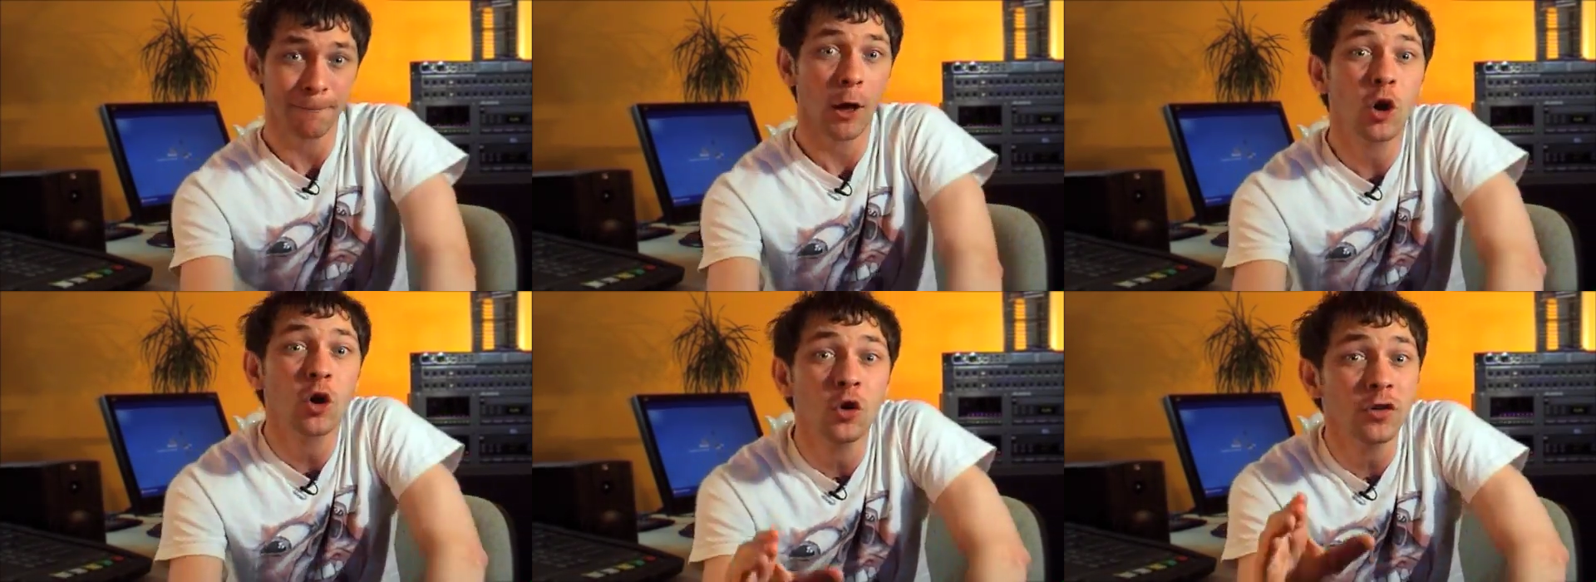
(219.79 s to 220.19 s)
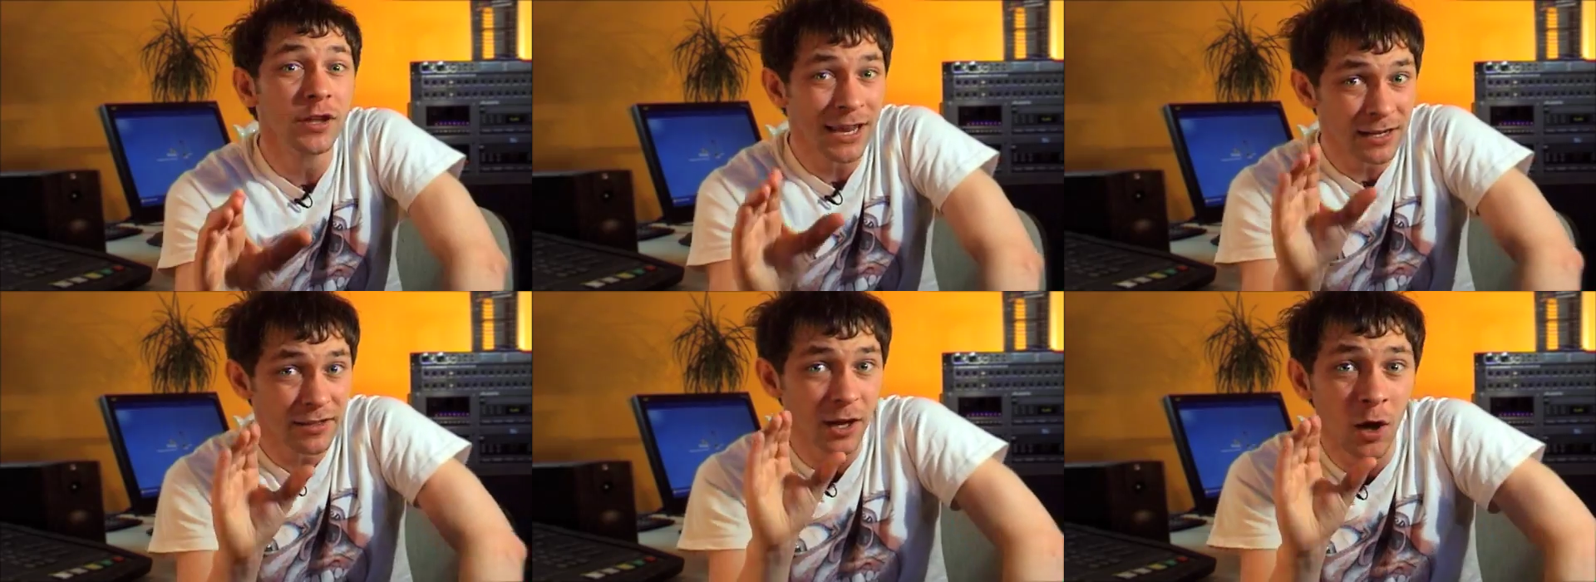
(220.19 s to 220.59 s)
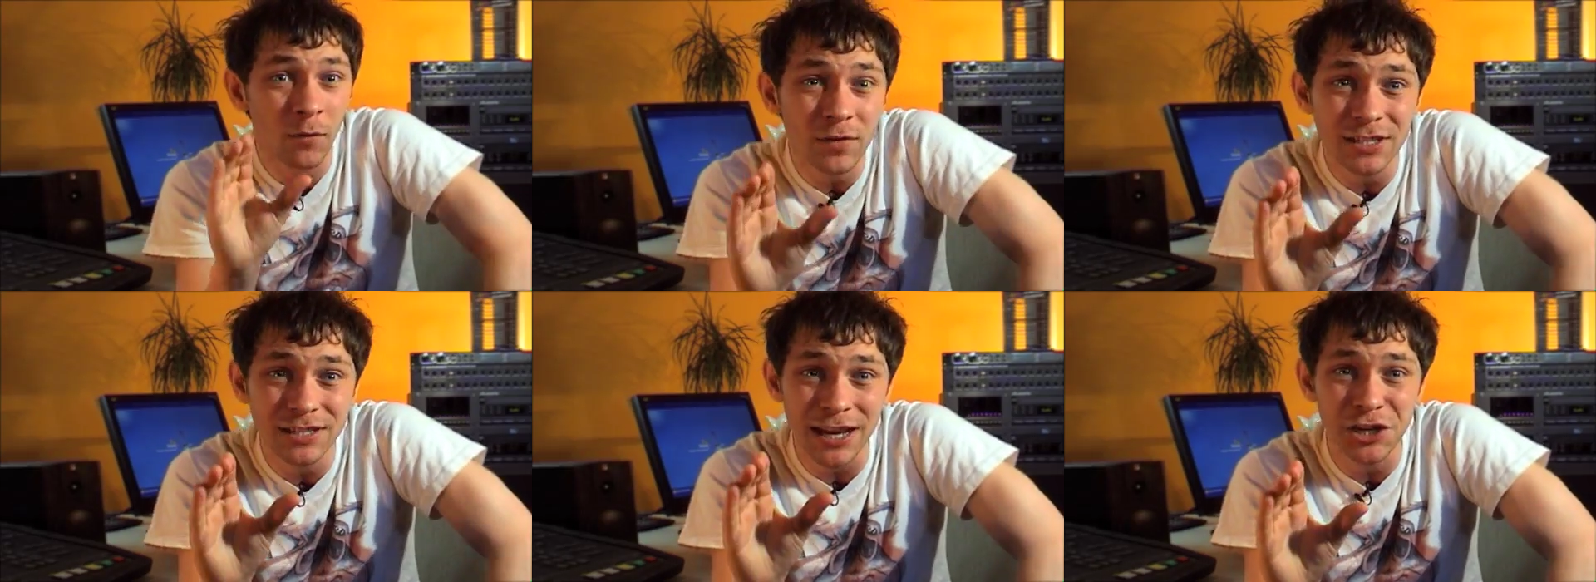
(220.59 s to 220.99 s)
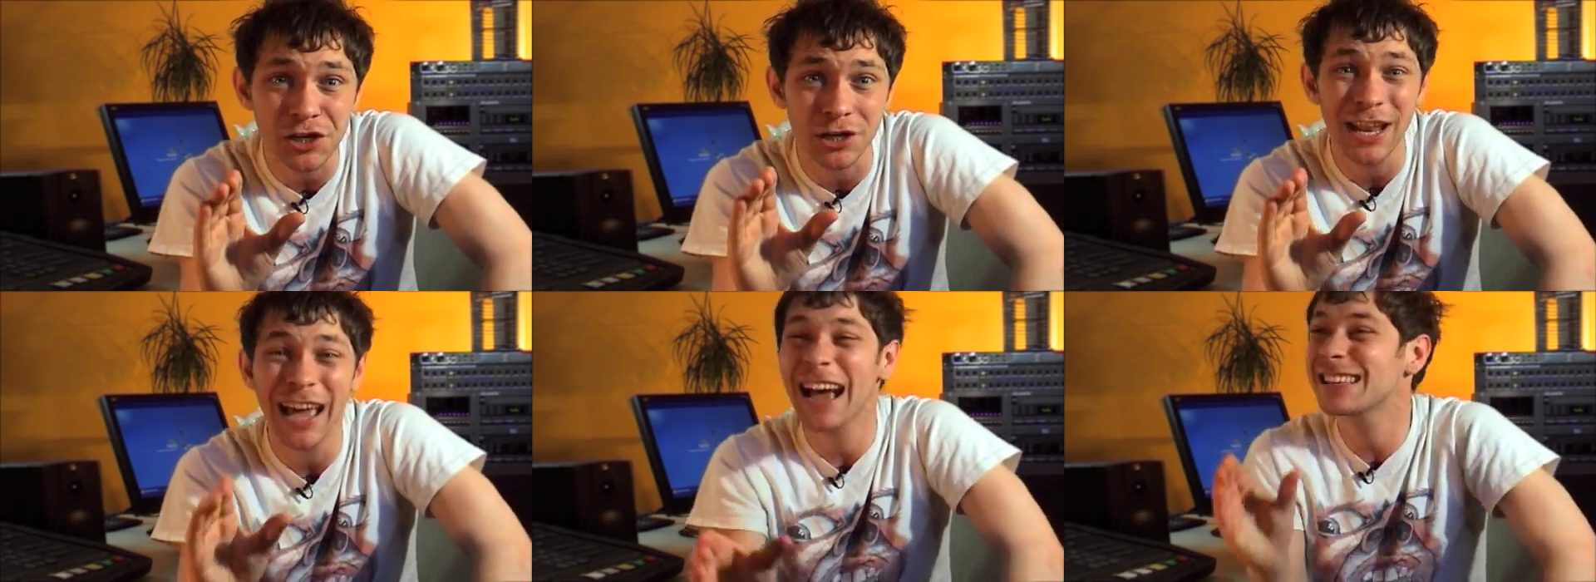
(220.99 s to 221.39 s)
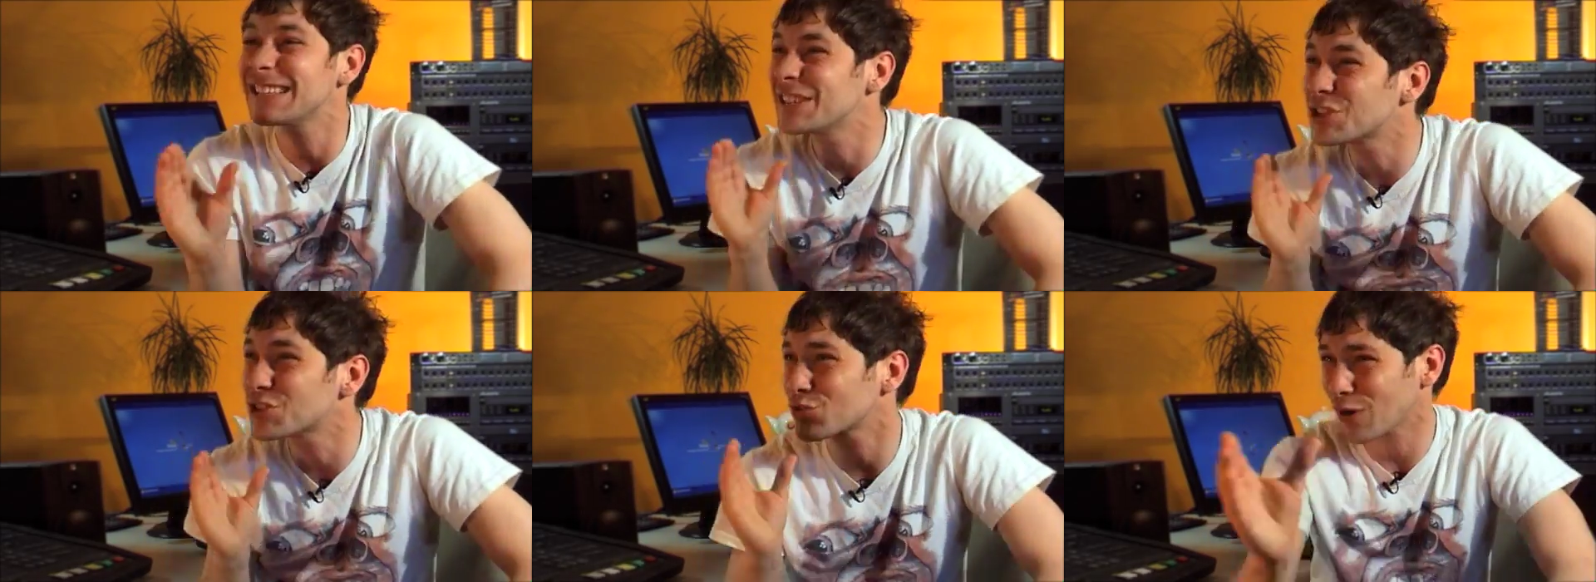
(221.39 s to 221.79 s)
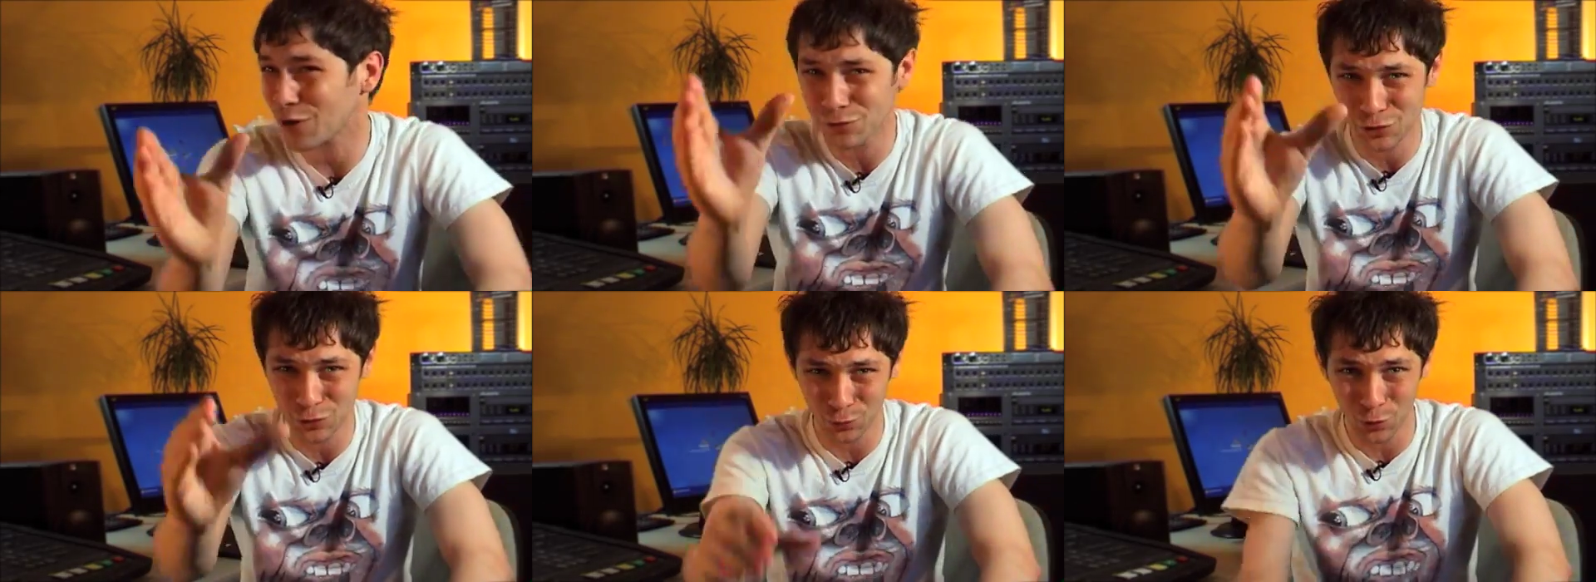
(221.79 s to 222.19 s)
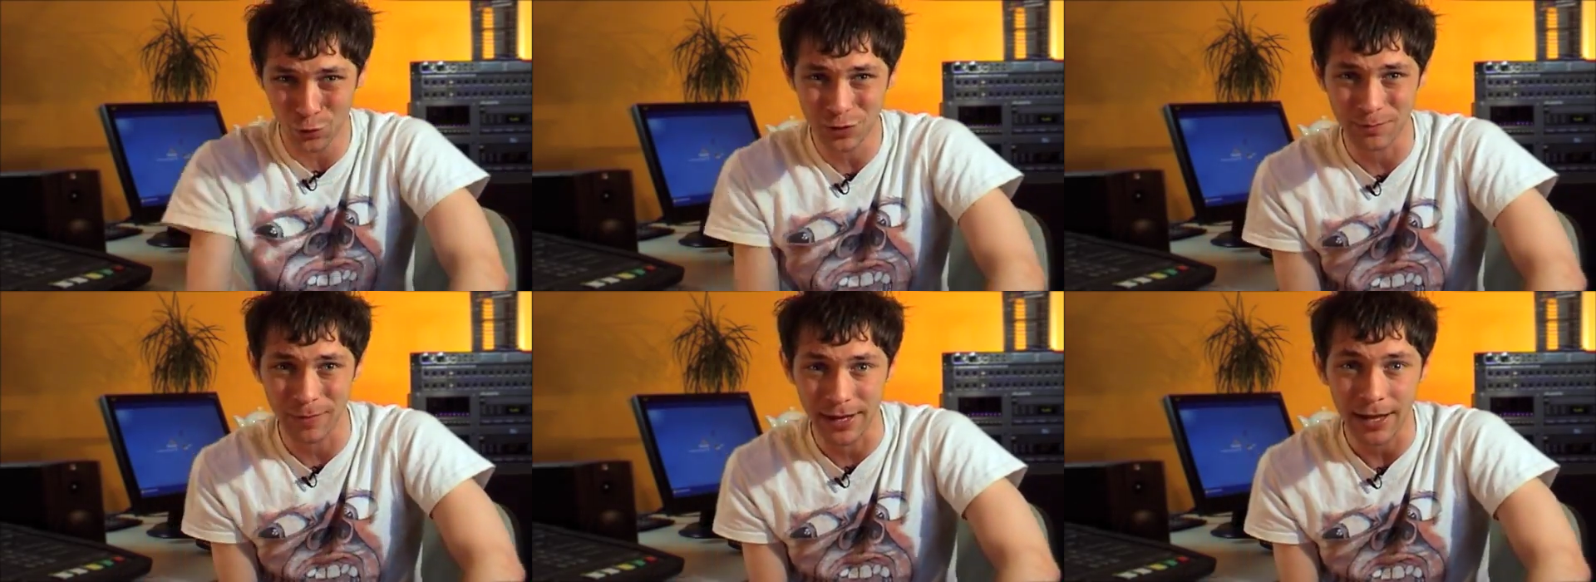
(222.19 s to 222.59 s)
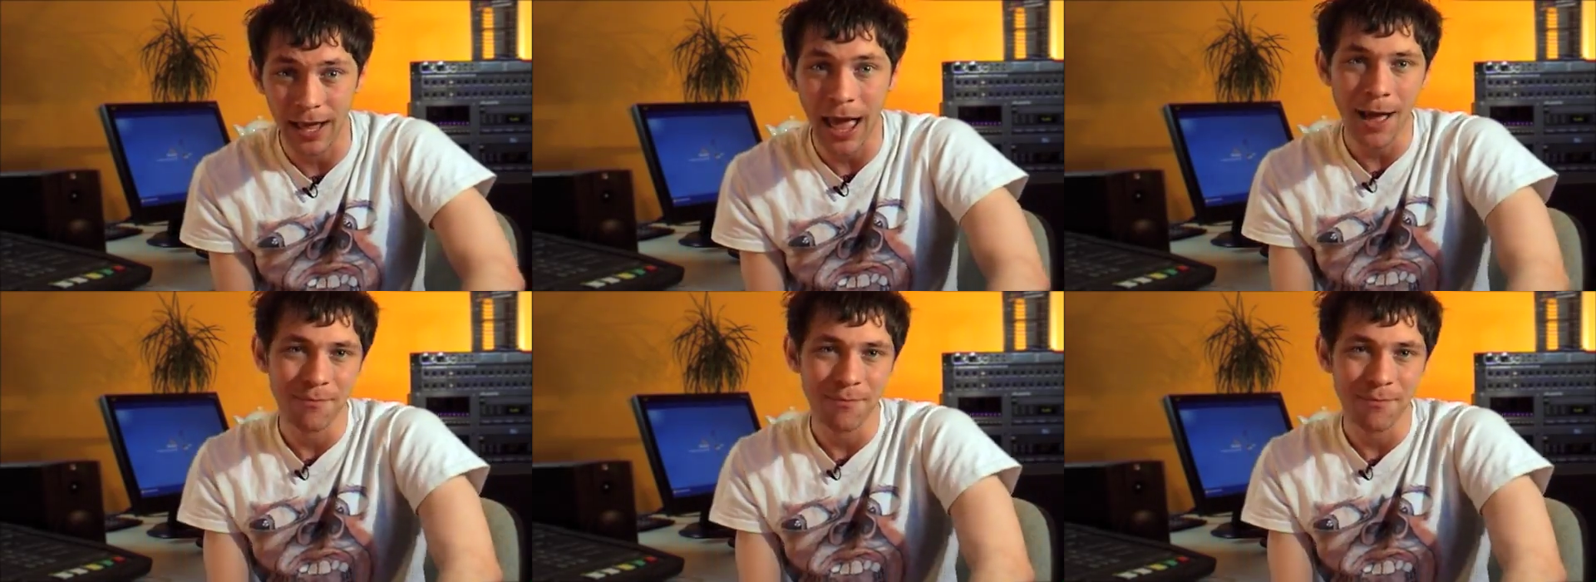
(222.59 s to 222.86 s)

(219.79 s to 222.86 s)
I caught the end of the conversation as he strode towards me.